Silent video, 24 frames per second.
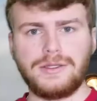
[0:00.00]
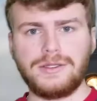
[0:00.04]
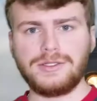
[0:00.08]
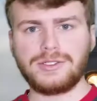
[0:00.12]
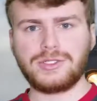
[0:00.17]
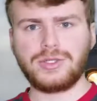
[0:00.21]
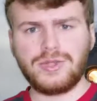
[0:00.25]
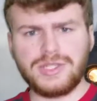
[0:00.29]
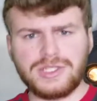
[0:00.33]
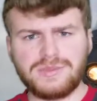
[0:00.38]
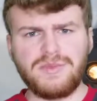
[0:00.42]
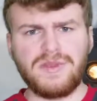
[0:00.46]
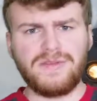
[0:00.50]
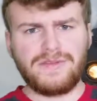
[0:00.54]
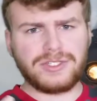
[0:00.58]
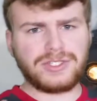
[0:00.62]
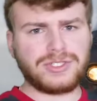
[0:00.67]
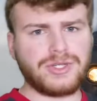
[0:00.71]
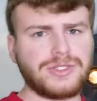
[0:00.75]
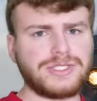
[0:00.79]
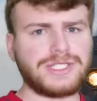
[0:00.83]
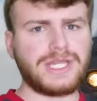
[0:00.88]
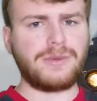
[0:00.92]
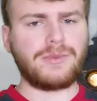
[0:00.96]
So this movie
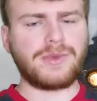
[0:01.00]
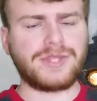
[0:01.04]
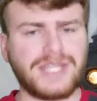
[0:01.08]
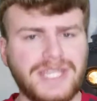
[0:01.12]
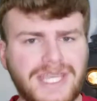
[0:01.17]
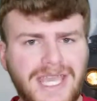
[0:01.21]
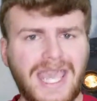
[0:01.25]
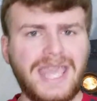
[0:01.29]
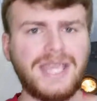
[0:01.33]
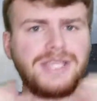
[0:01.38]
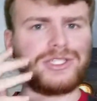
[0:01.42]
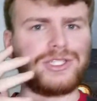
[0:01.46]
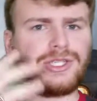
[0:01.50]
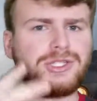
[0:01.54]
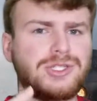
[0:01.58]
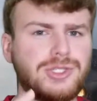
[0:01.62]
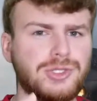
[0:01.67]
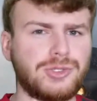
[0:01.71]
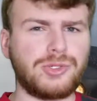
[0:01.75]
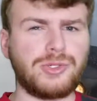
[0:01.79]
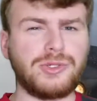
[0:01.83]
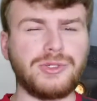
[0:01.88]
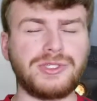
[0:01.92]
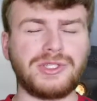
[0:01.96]
starts out with a case in
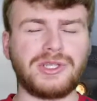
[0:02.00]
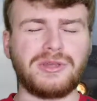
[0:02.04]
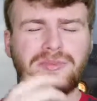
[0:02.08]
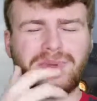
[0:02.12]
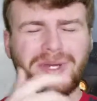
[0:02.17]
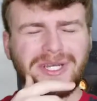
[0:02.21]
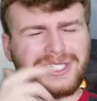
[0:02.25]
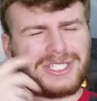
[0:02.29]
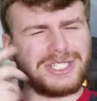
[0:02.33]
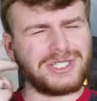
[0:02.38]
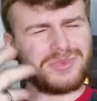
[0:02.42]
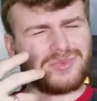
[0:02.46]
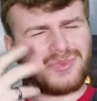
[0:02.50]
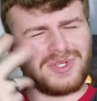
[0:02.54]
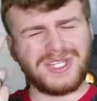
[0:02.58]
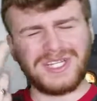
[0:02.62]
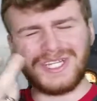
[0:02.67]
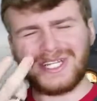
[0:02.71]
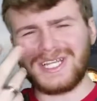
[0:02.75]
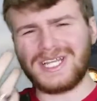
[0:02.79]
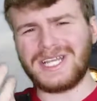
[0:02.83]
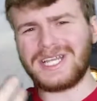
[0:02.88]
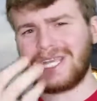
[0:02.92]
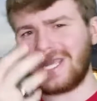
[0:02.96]
Jerusalem. I just really
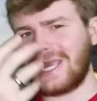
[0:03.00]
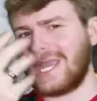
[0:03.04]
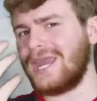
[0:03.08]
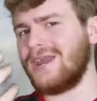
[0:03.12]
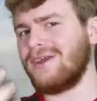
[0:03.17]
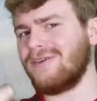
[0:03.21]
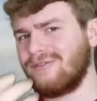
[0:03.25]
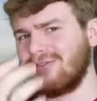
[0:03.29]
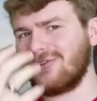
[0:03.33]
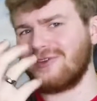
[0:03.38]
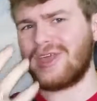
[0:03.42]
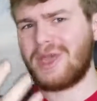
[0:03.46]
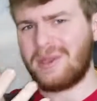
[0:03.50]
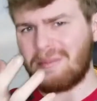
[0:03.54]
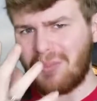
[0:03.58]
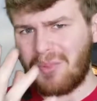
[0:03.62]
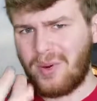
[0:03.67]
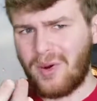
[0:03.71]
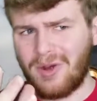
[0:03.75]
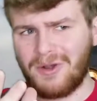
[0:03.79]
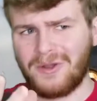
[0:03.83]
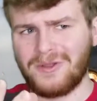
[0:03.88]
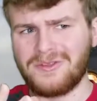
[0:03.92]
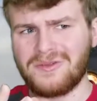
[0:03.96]
didn't care for that
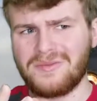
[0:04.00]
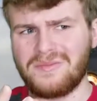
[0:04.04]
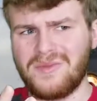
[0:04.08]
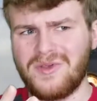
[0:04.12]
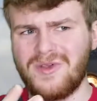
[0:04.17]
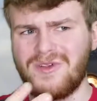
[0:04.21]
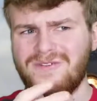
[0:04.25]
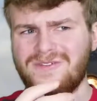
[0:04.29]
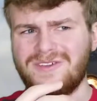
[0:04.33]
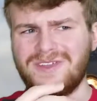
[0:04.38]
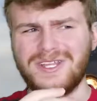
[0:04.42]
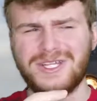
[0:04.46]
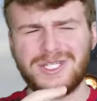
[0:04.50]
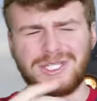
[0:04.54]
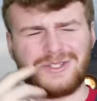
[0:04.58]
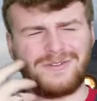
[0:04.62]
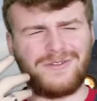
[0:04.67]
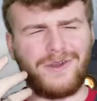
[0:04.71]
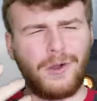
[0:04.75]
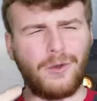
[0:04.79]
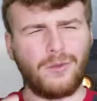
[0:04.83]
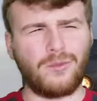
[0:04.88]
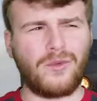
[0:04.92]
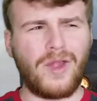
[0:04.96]
part of the movie. It just
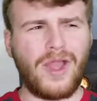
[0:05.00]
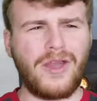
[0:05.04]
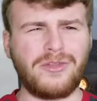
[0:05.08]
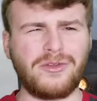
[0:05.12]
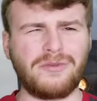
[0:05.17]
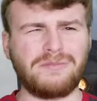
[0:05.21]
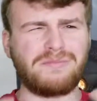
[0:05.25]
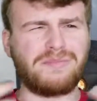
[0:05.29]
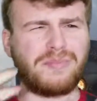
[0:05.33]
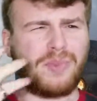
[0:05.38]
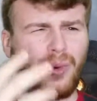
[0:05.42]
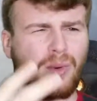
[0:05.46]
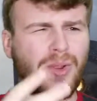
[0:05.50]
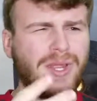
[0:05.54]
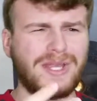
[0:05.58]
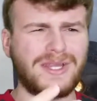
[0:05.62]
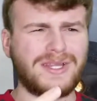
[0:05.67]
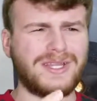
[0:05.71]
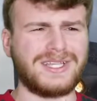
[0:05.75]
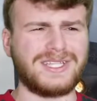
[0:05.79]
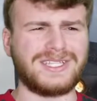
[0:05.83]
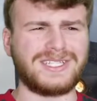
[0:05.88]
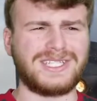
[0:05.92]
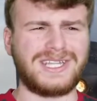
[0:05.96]
felt rather
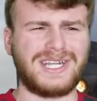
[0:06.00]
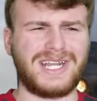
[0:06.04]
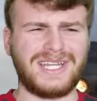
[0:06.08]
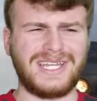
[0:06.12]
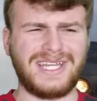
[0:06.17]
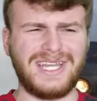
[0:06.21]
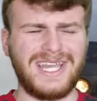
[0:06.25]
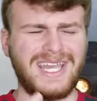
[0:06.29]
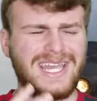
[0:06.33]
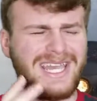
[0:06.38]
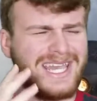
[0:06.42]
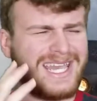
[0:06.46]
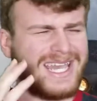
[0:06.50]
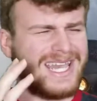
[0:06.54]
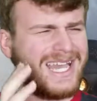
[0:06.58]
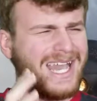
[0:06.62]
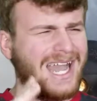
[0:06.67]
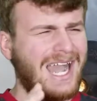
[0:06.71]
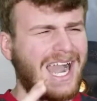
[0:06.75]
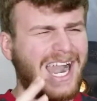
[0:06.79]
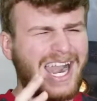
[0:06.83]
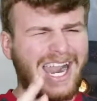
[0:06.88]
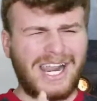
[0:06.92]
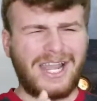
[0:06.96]
pointless, and I
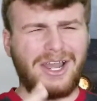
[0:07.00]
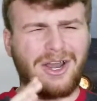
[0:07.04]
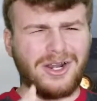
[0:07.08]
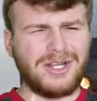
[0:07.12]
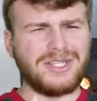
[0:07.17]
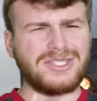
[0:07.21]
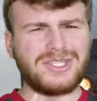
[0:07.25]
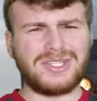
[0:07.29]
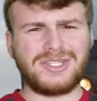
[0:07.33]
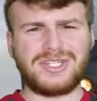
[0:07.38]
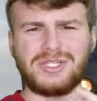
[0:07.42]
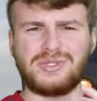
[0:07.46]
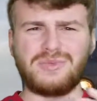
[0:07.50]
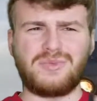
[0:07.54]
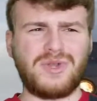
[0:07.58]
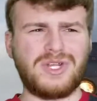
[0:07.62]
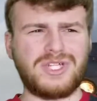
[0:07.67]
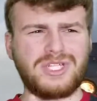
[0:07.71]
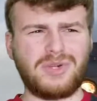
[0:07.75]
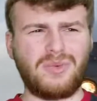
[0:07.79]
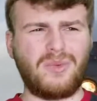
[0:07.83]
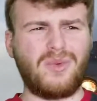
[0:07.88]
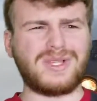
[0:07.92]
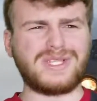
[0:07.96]
honestly just
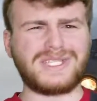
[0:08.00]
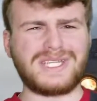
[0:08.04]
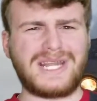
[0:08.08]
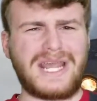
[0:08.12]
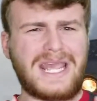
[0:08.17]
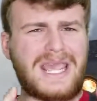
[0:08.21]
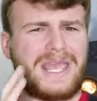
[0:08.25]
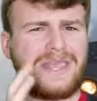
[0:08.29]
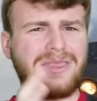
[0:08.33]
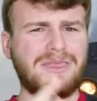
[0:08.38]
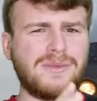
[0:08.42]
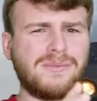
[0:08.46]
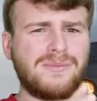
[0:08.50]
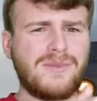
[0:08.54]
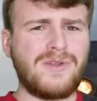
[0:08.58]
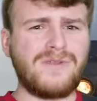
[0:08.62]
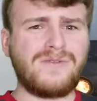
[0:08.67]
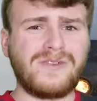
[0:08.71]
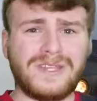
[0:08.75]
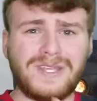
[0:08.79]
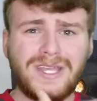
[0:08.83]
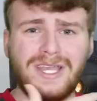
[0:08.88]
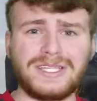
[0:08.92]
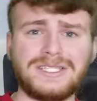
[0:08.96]
wish it wasn't in the
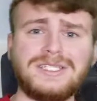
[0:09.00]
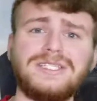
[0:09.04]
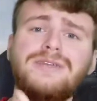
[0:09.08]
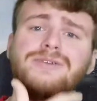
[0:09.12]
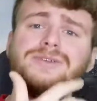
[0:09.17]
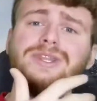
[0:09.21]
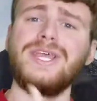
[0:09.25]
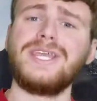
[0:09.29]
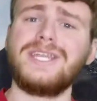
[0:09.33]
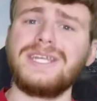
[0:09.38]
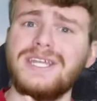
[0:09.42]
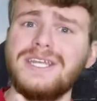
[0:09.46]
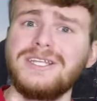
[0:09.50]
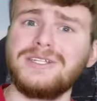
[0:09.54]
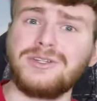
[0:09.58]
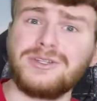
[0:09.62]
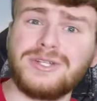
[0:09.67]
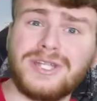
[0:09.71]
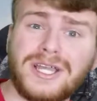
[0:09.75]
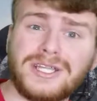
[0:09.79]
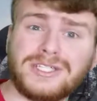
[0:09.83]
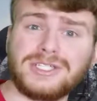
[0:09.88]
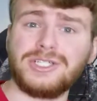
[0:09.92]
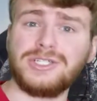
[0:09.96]
movie. Yes, I'd like an
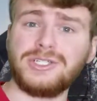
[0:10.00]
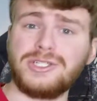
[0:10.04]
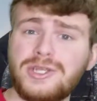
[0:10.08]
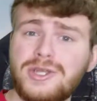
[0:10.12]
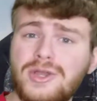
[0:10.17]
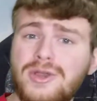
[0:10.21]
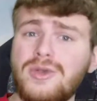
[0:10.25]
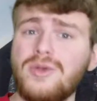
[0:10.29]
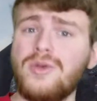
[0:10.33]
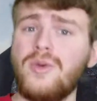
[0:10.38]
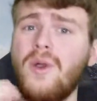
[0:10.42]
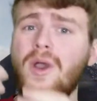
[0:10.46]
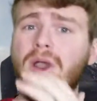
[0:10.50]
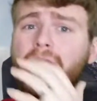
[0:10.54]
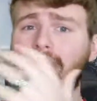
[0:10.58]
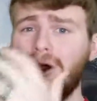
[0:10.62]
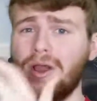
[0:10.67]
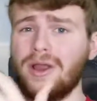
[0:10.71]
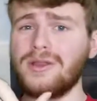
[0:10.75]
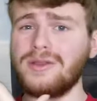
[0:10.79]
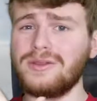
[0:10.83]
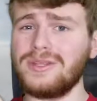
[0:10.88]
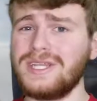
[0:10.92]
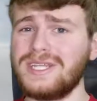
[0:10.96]
introduction to
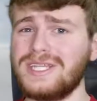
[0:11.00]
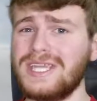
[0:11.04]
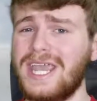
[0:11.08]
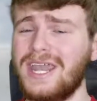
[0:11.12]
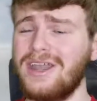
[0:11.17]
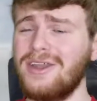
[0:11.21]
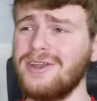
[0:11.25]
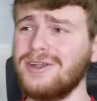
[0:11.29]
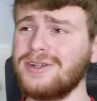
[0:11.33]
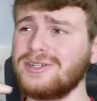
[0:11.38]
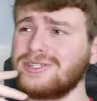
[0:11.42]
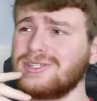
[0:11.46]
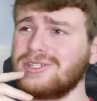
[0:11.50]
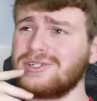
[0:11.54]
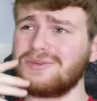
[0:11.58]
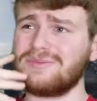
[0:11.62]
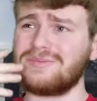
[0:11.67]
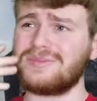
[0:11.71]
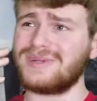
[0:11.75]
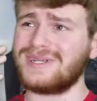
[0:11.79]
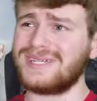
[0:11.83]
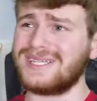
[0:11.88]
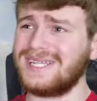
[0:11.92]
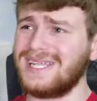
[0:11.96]
our lead character,
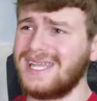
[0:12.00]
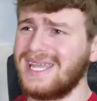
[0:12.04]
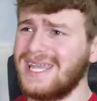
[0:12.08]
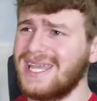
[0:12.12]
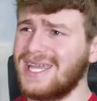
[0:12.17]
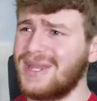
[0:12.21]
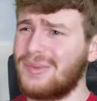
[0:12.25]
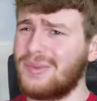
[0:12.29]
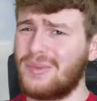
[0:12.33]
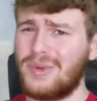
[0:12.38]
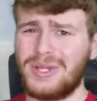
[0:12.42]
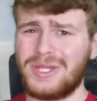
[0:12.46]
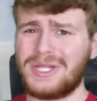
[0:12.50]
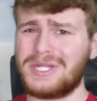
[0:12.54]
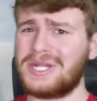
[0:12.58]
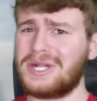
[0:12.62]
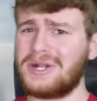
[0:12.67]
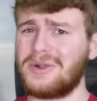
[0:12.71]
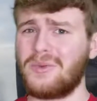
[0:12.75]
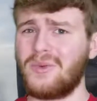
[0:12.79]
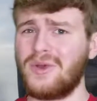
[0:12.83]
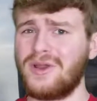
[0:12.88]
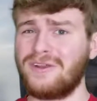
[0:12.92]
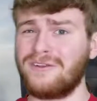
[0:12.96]
but it really
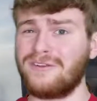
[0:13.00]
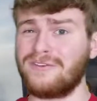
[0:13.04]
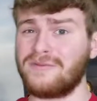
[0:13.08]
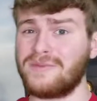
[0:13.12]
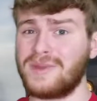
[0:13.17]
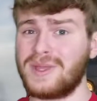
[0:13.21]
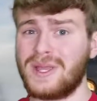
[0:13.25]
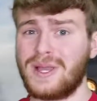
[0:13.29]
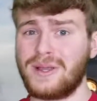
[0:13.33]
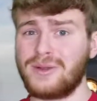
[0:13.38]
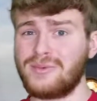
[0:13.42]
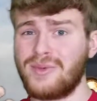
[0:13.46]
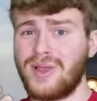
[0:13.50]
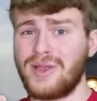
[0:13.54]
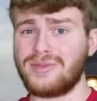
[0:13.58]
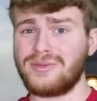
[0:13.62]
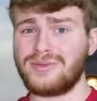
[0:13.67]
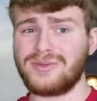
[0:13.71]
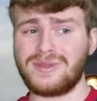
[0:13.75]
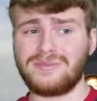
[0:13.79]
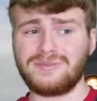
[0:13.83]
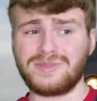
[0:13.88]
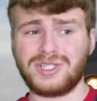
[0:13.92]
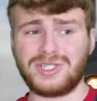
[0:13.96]
didn't work for me. I'd rather
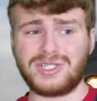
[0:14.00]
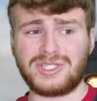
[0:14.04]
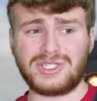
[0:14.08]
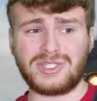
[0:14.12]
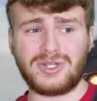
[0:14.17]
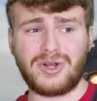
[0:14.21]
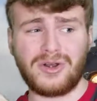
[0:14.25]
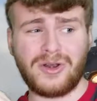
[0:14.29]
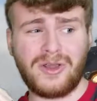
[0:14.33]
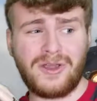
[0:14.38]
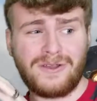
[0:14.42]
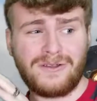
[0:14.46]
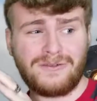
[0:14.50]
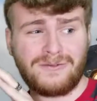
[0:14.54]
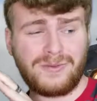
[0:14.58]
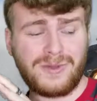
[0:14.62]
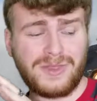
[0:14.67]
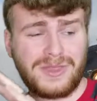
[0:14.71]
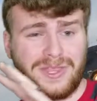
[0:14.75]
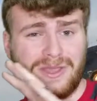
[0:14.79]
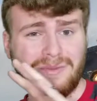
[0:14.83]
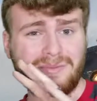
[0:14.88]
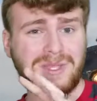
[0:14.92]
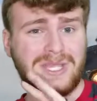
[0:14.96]
them just start off
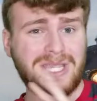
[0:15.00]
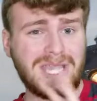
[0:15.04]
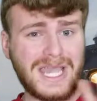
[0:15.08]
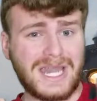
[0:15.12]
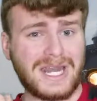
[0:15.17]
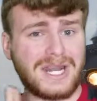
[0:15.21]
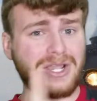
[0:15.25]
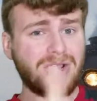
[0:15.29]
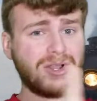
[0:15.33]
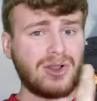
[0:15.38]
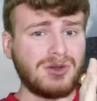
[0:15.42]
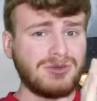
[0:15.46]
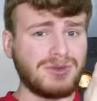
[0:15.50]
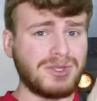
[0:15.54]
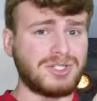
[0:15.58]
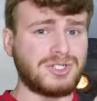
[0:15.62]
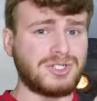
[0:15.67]
with them getting on the